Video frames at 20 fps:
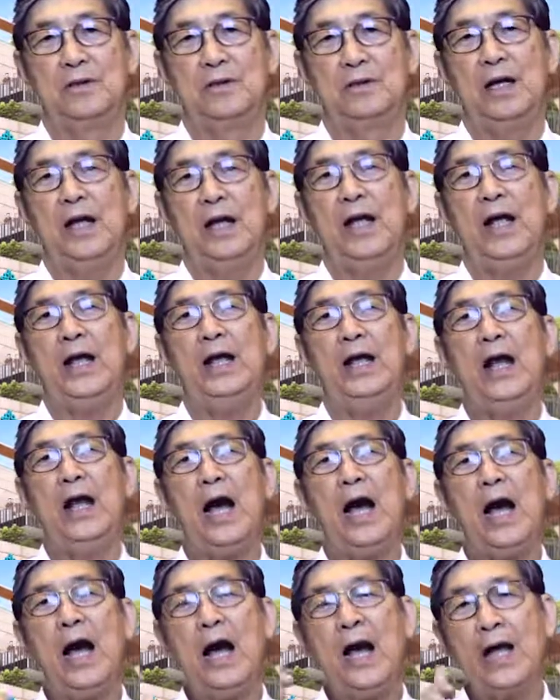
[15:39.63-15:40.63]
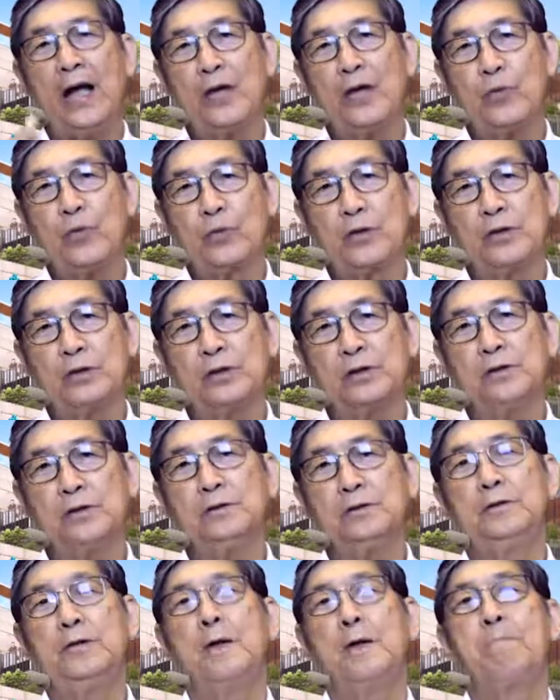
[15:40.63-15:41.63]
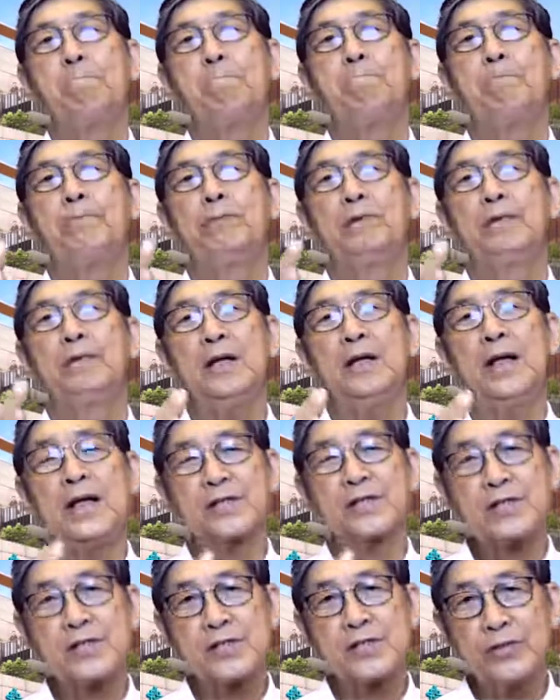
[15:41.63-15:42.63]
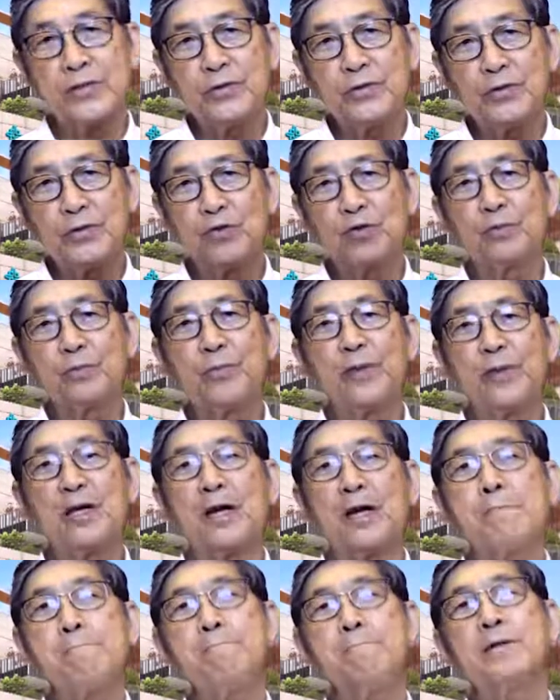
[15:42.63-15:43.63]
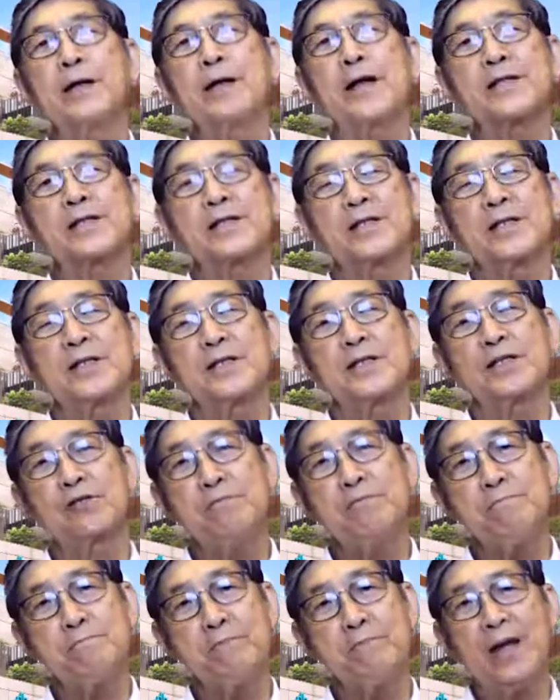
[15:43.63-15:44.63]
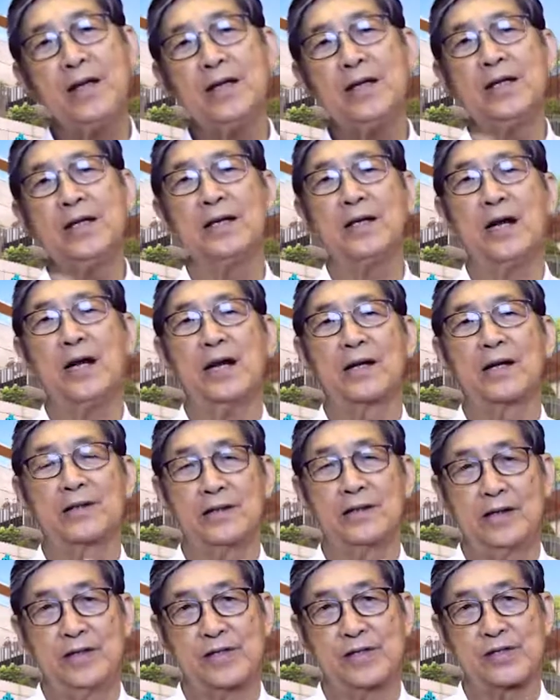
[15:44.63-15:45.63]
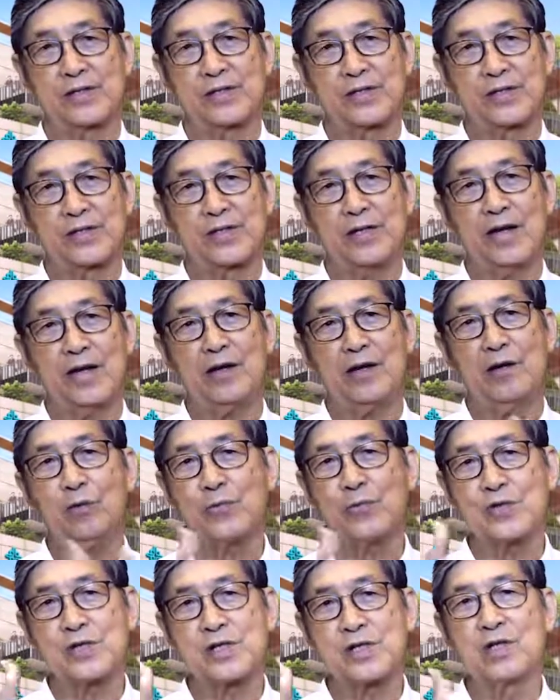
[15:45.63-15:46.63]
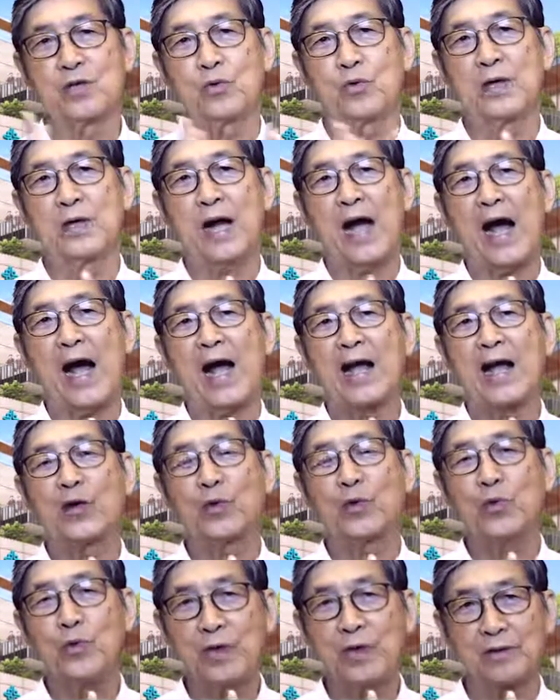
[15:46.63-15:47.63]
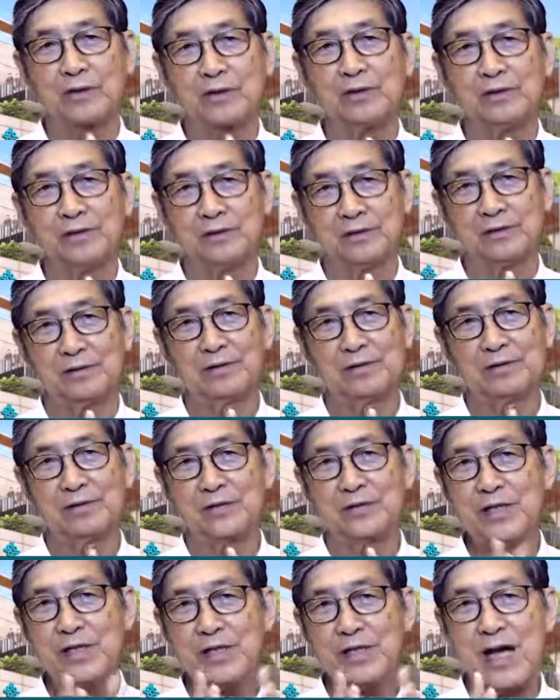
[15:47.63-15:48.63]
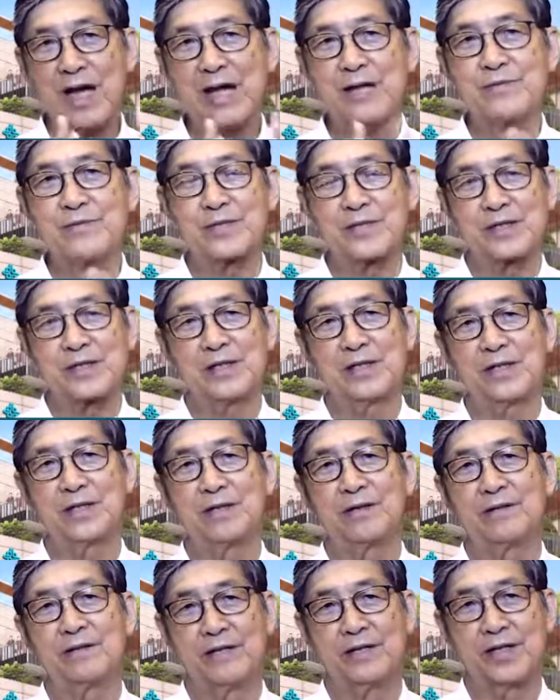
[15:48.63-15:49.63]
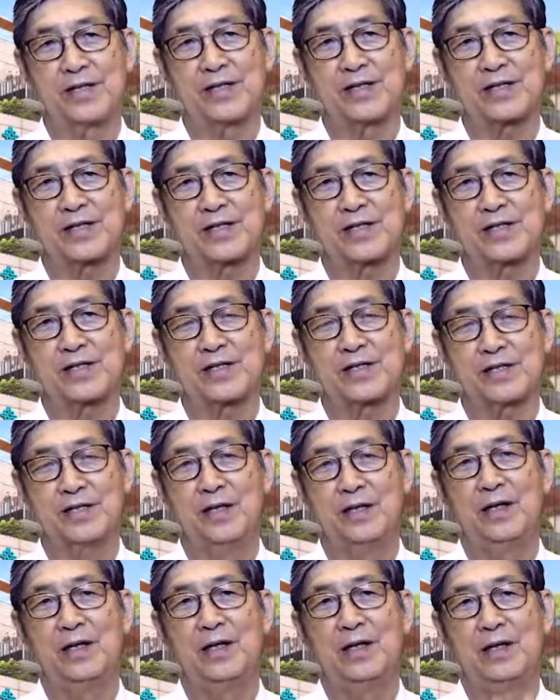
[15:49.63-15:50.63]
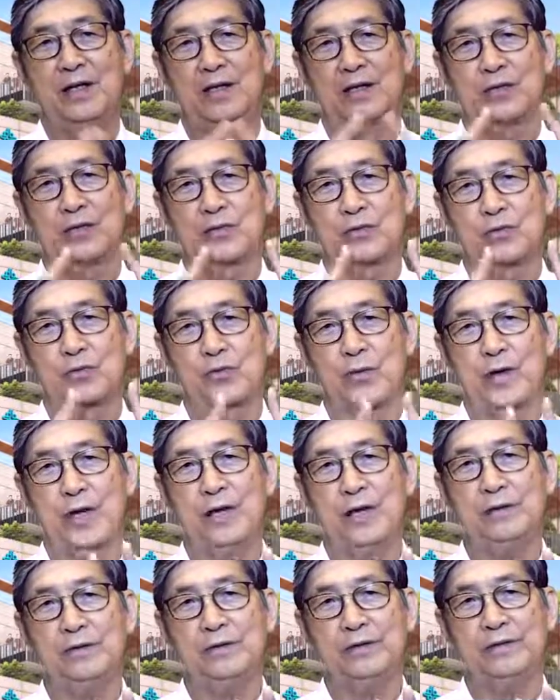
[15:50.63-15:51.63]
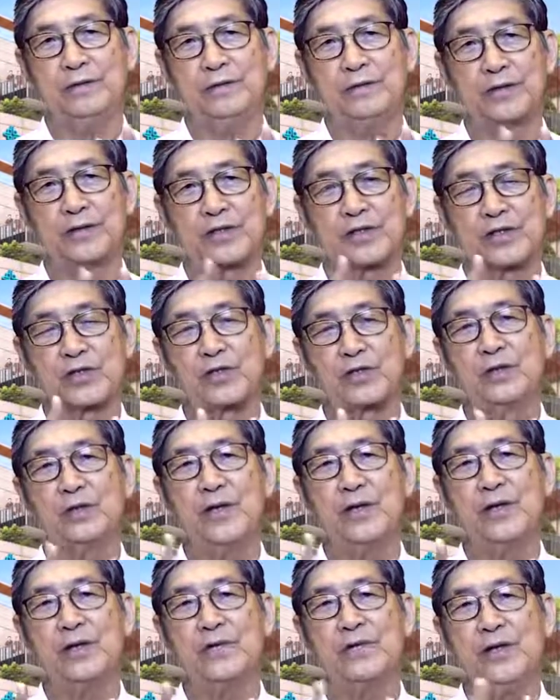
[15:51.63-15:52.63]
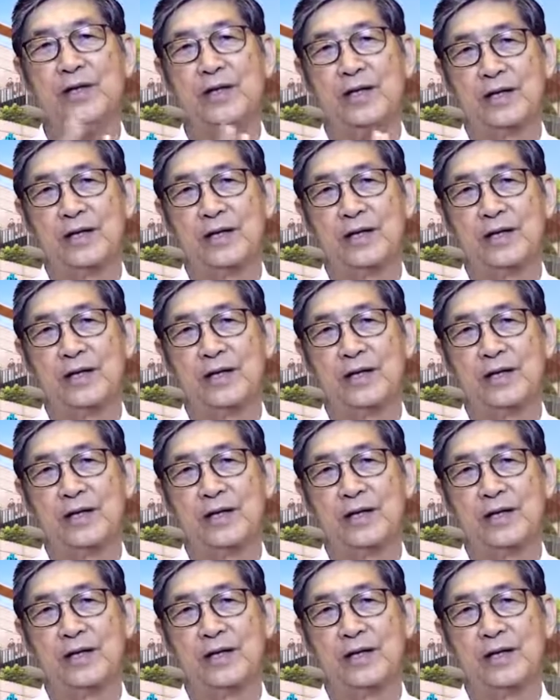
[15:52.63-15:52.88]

And I will bless you to be a blessing to many other nations. I hope you see the word I will 3 times in Genesis 12, verse 2 and 3.